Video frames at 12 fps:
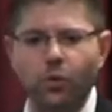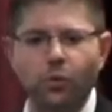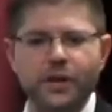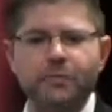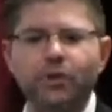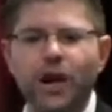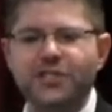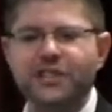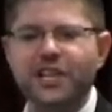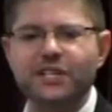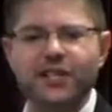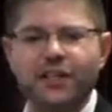we
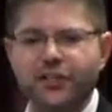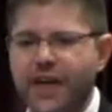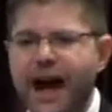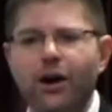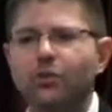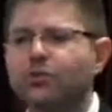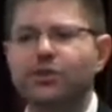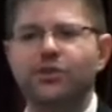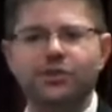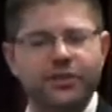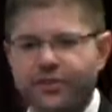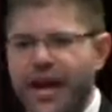process
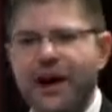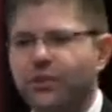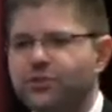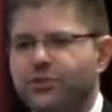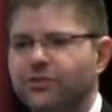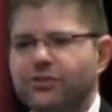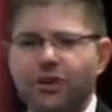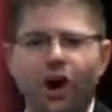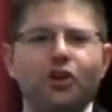thousands and thousands,